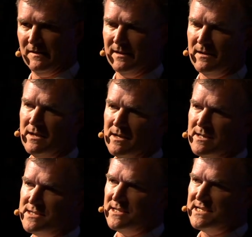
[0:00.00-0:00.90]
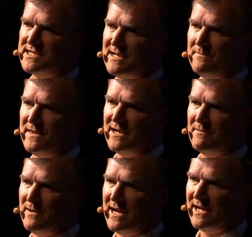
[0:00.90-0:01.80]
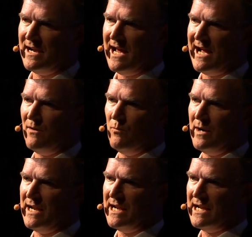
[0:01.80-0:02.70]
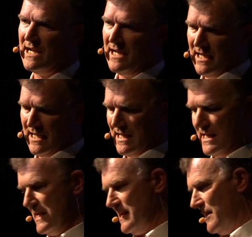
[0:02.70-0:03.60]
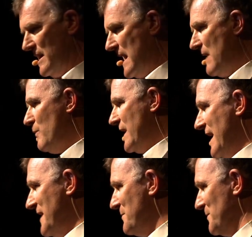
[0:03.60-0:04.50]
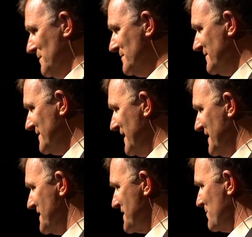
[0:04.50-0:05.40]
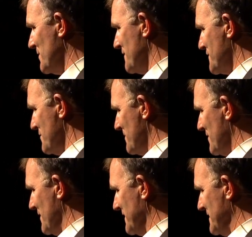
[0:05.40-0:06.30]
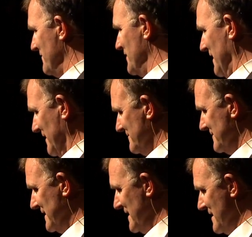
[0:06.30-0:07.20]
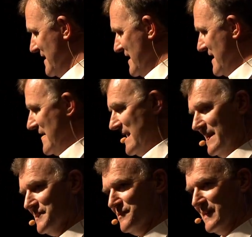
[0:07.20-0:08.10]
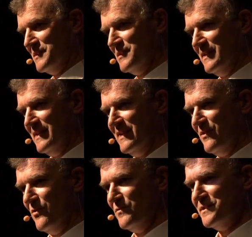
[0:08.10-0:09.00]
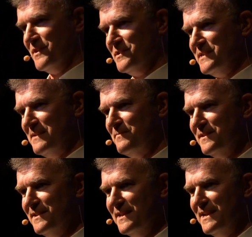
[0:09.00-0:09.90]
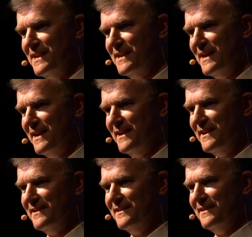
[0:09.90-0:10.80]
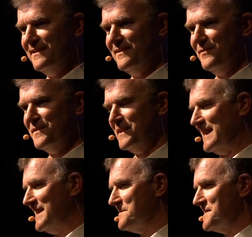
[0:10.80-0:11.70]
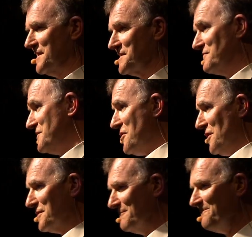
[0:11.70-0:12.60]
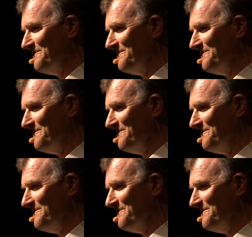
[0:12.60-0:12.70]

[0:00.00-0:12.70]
Right? So there's something about how we, you know, are able in this world of superconnectivity to actually also deepen the authentic intimacy? Because if we're not,